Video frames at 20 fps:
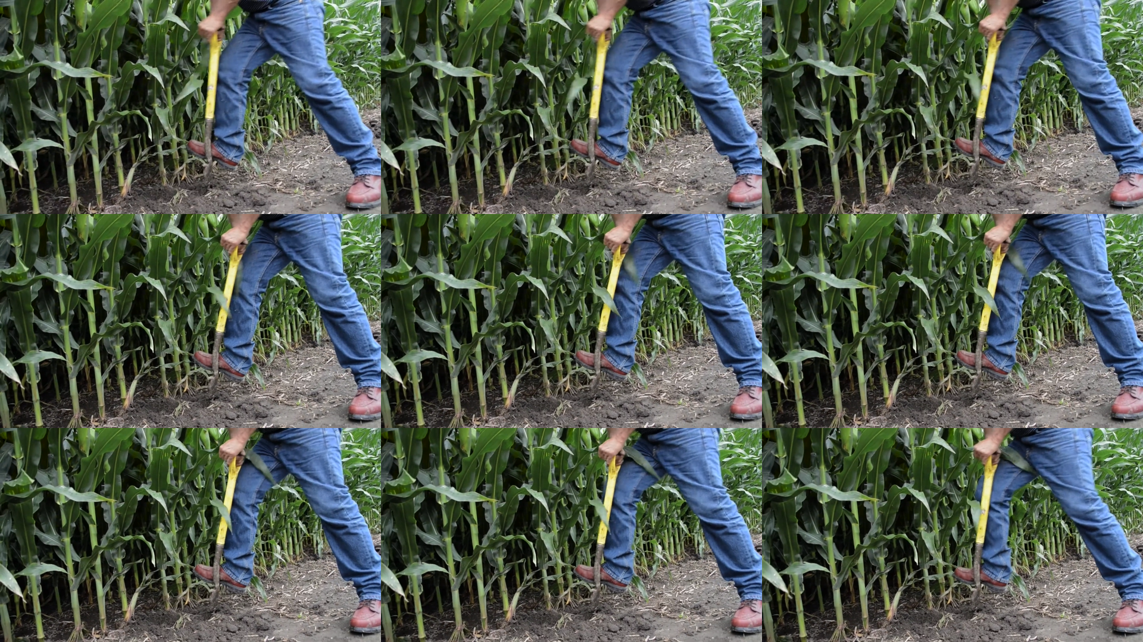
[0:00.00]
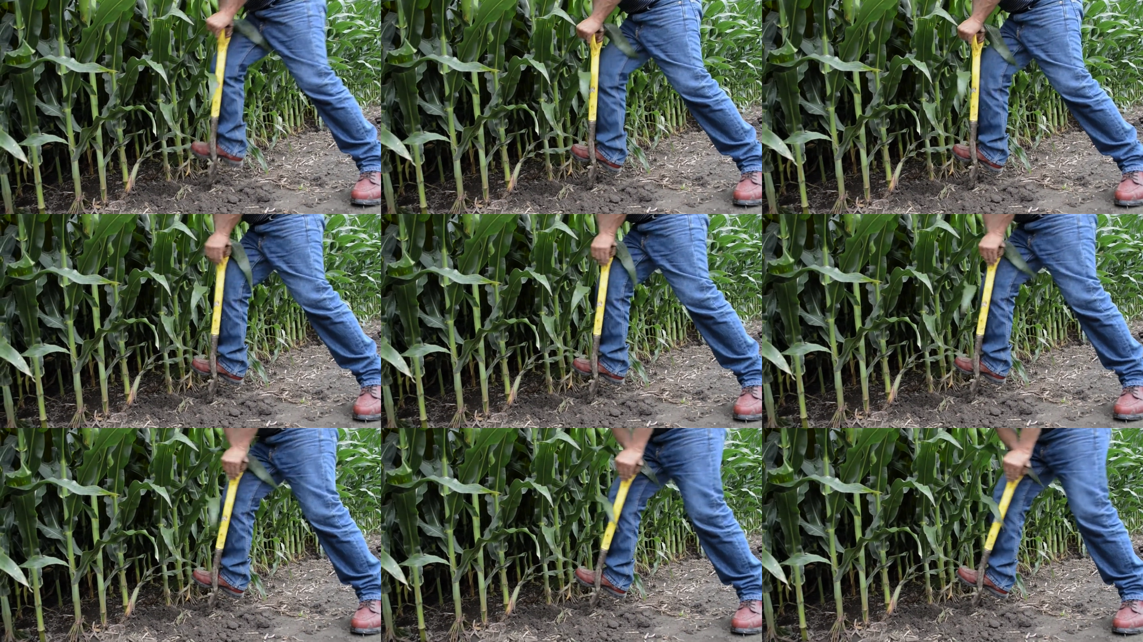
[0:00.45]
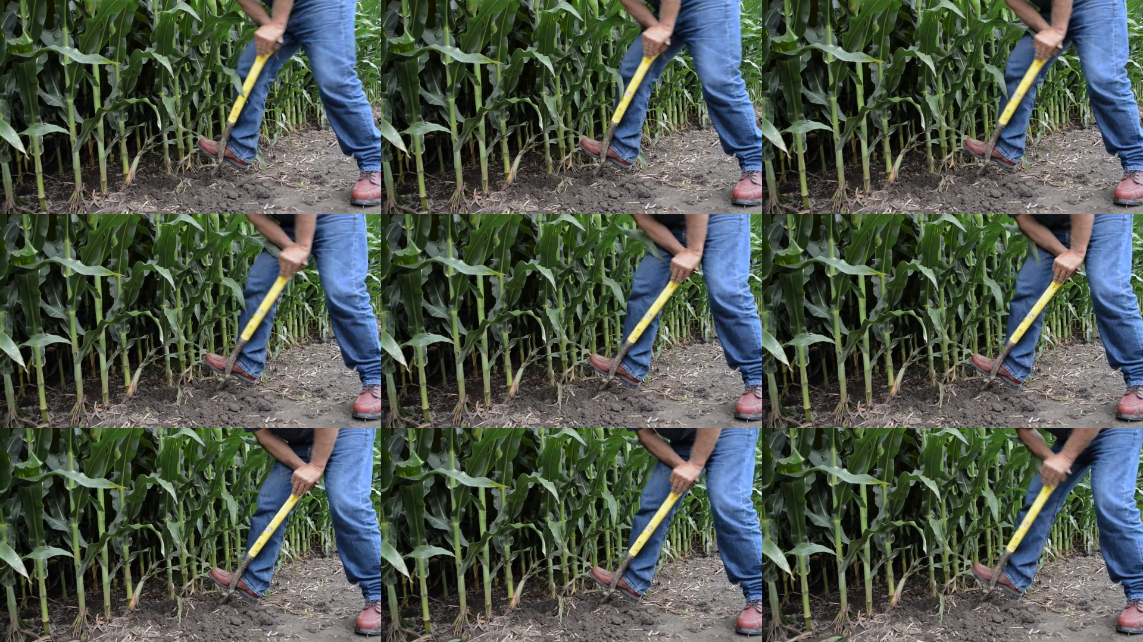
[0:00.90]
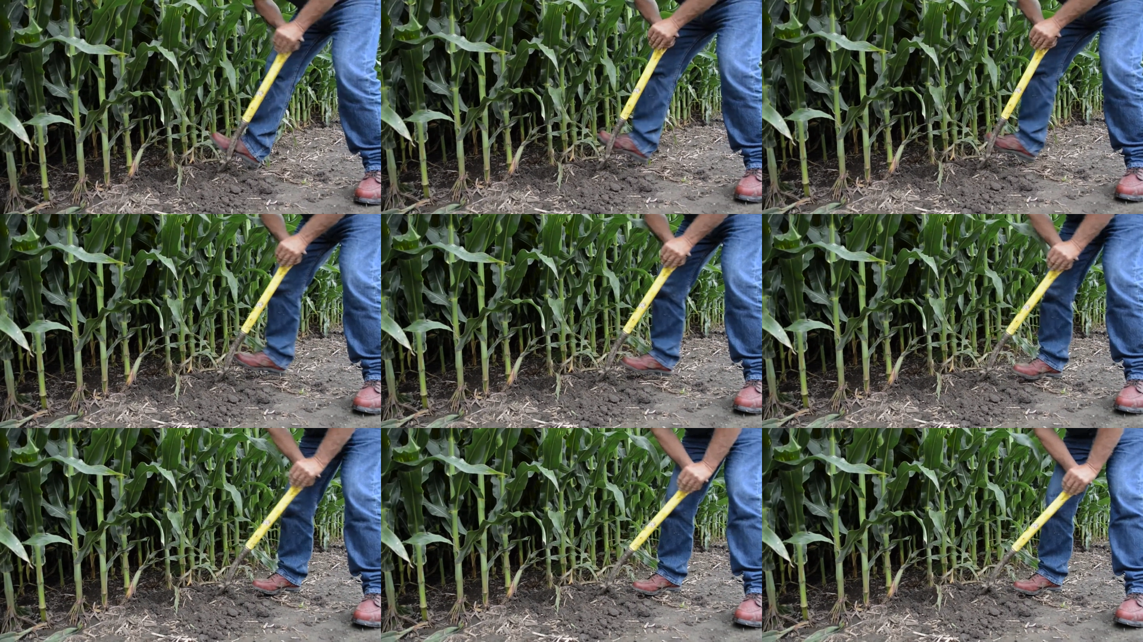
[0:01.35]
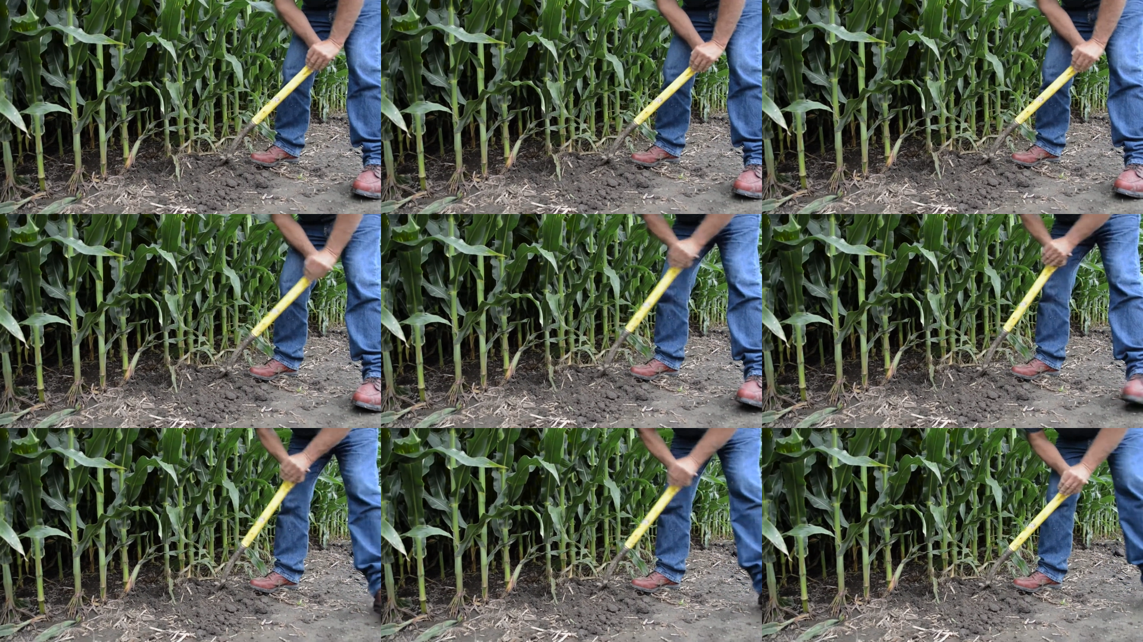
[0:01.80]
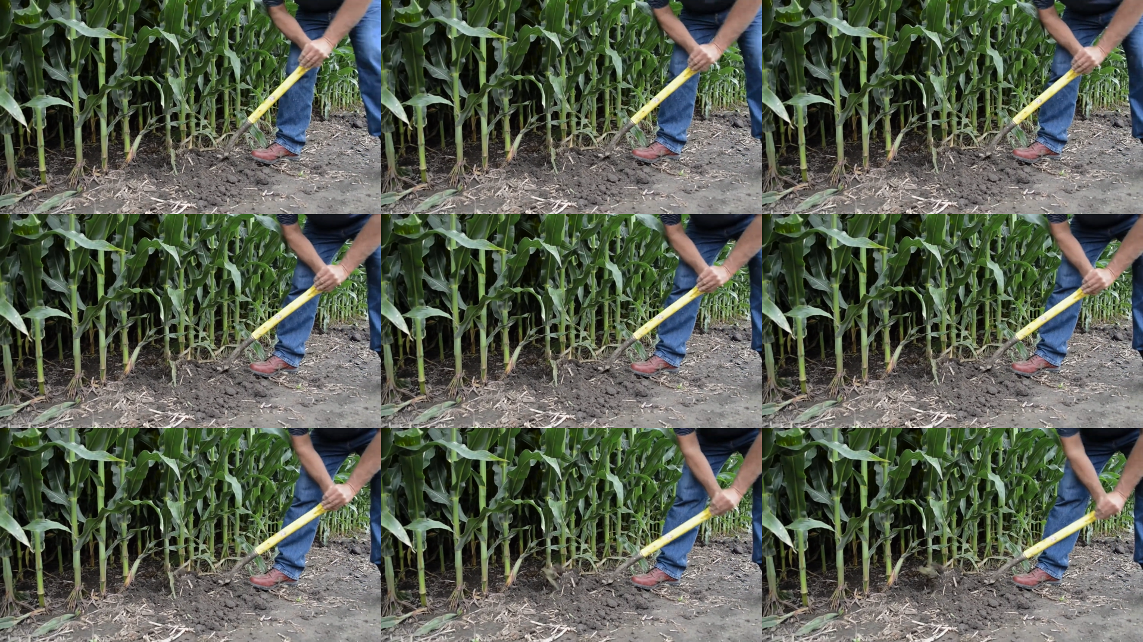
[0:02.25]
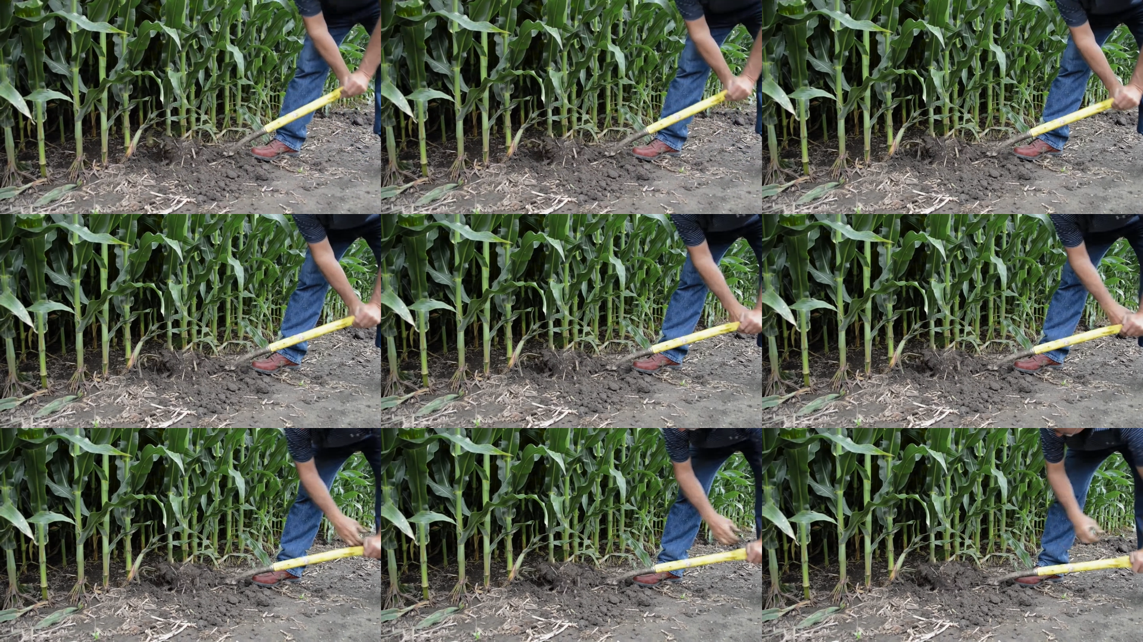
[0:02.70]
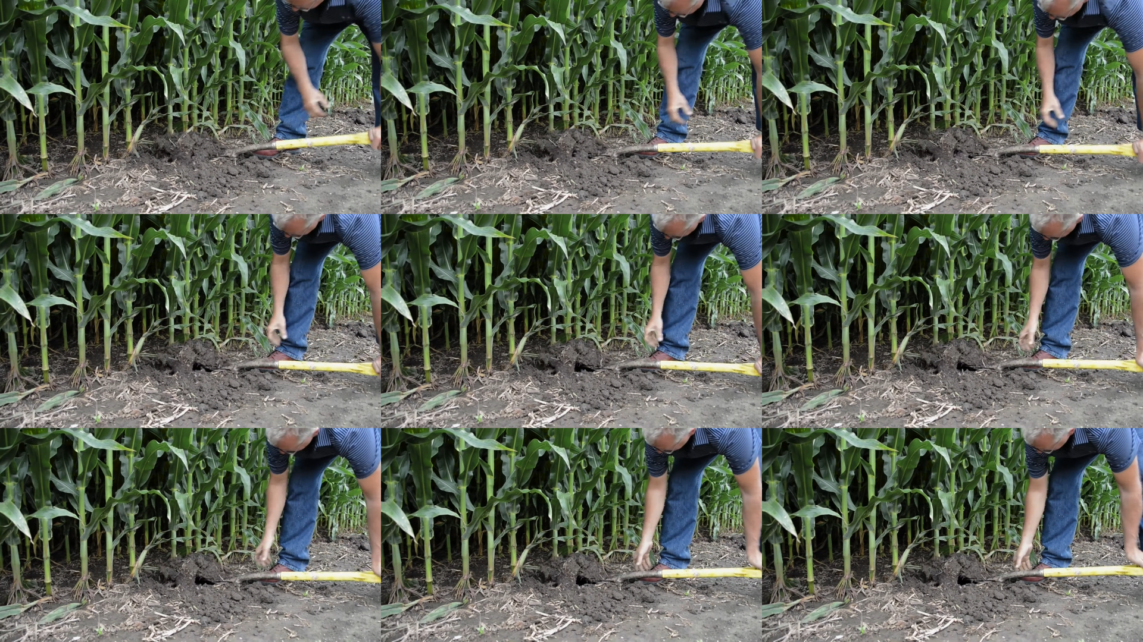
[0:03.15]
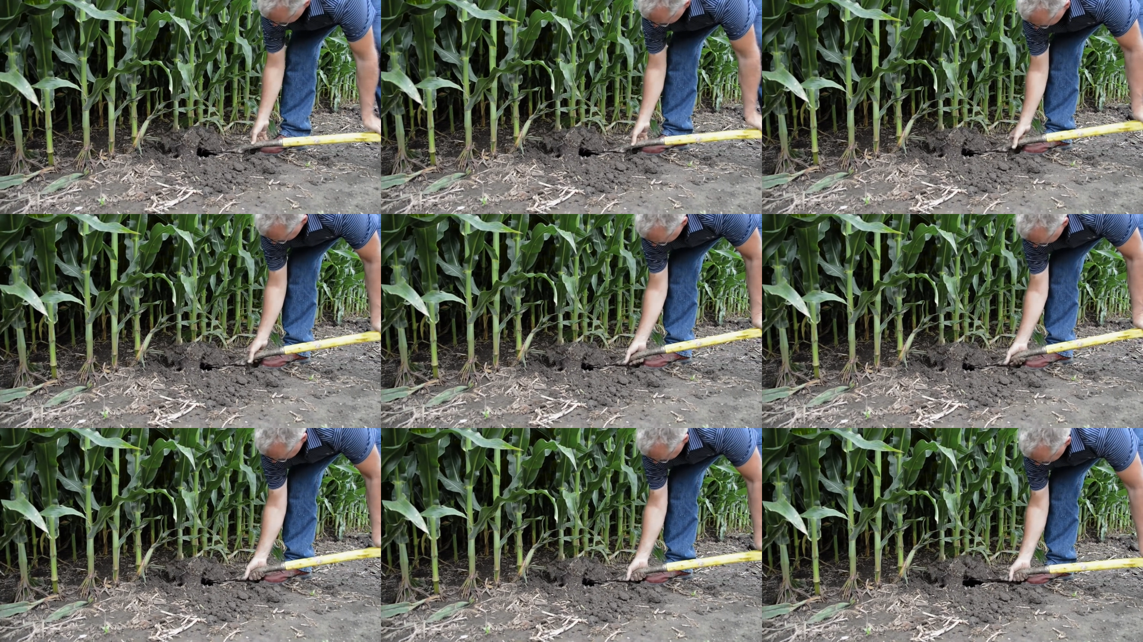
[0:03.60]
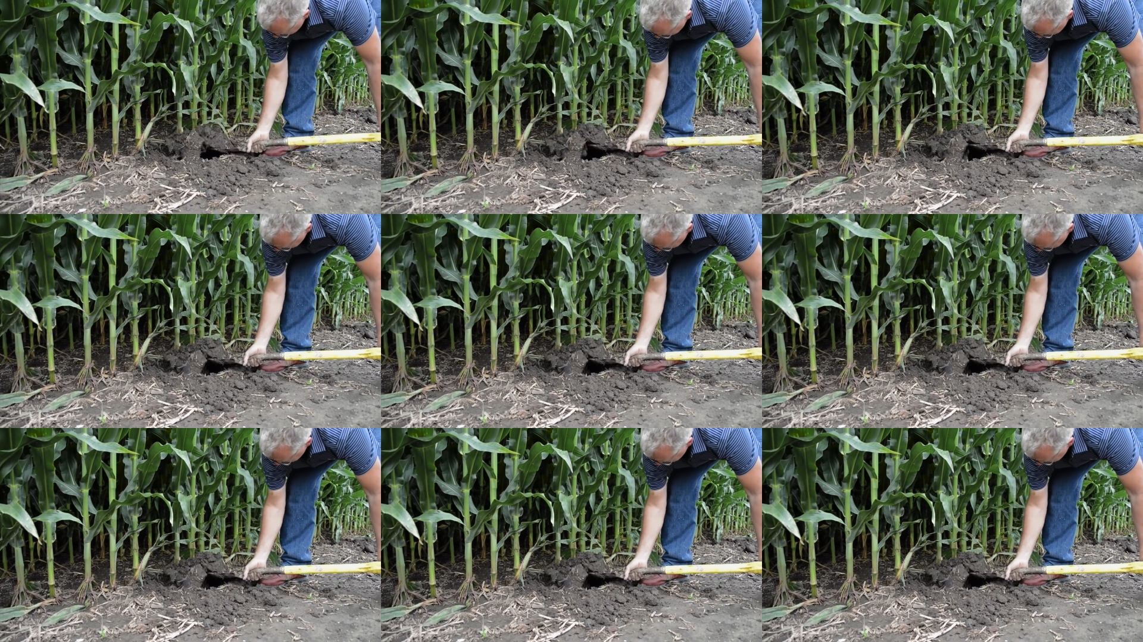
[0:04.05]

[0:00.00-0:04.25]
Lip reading: (no speaker visible)